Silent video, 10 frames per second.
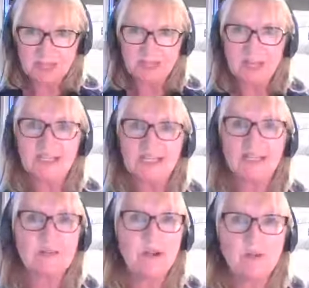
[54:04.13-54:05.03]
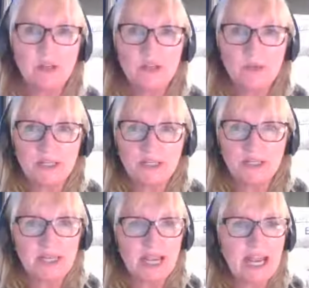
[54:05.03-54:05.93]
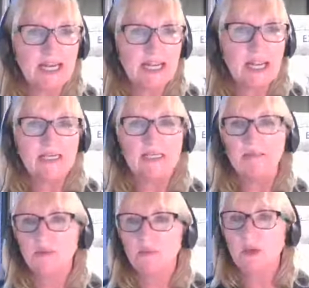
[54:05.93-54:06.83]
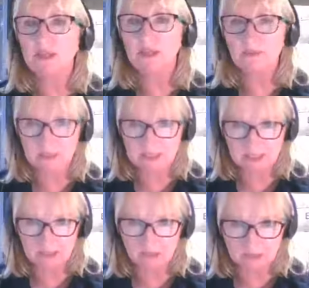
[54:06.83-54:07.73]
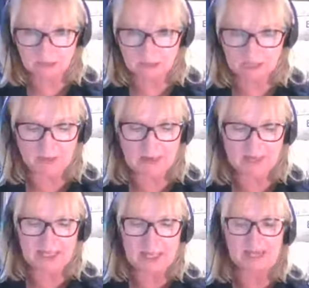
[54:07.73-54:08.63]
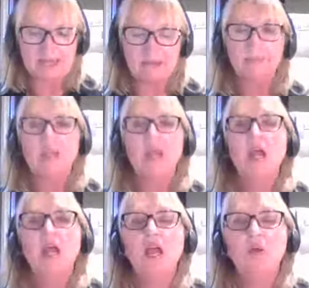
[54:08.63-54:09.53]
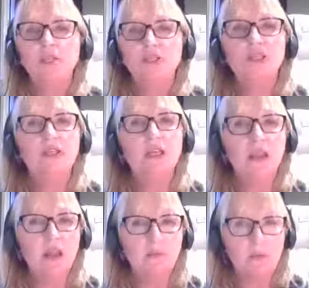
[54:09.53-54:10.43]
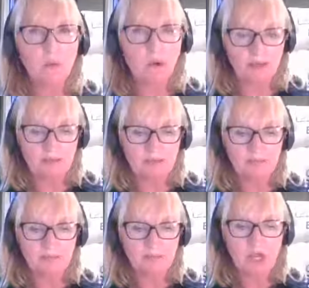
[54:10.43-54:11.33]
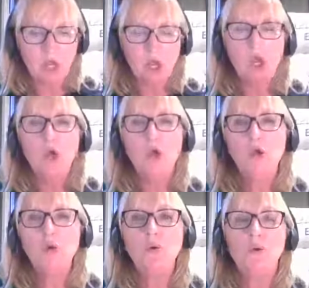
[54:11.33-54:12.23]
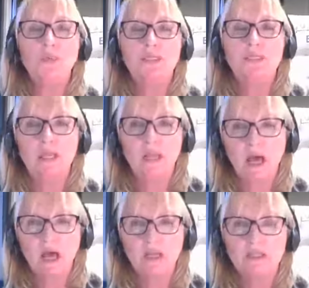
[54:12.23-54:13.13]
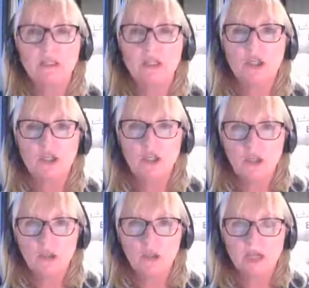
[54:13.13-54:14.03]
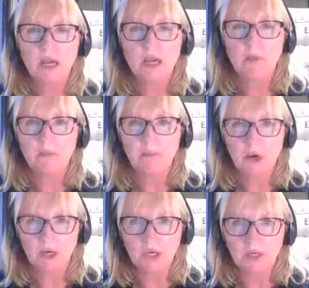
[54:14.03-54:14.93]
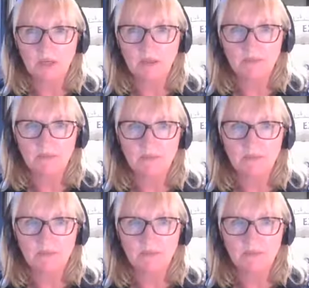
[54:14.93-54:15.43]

So let's just go over those questions again in case there was one that you missed you want to think about again. Question number one. Who was the last Tudor monarch?